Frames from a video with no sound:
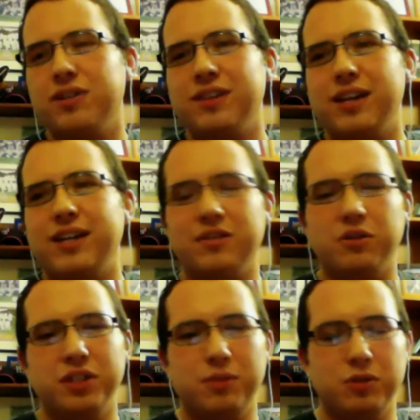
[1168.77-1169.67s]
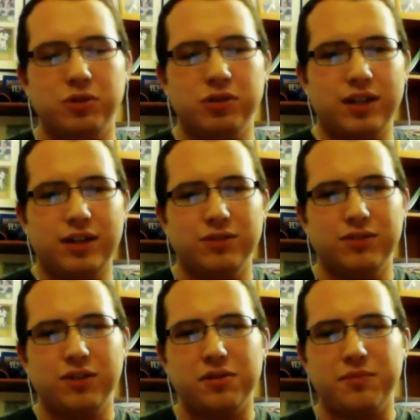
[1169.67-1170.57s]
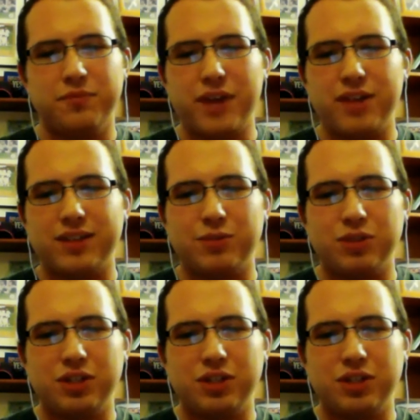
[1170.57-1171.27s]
is his only emotion now, so I think we should